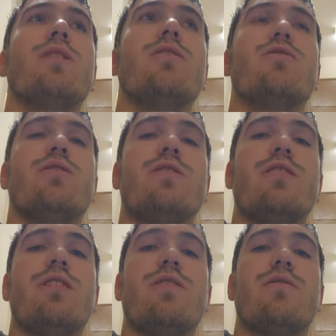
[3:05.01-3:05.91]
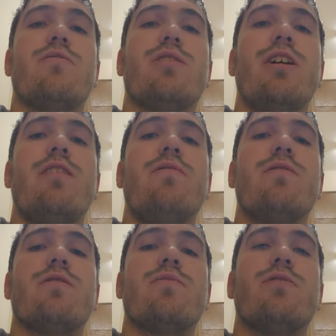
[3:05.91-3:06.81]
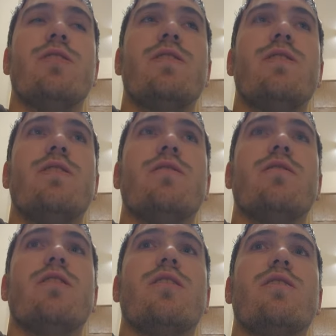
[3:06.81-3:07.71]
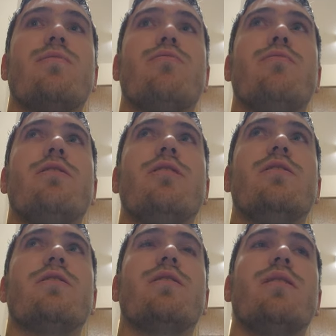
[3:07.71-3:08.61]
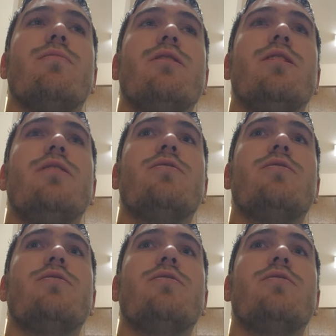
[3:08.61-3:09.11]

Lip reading: Christine's grave, because we see it at this point in the timeline,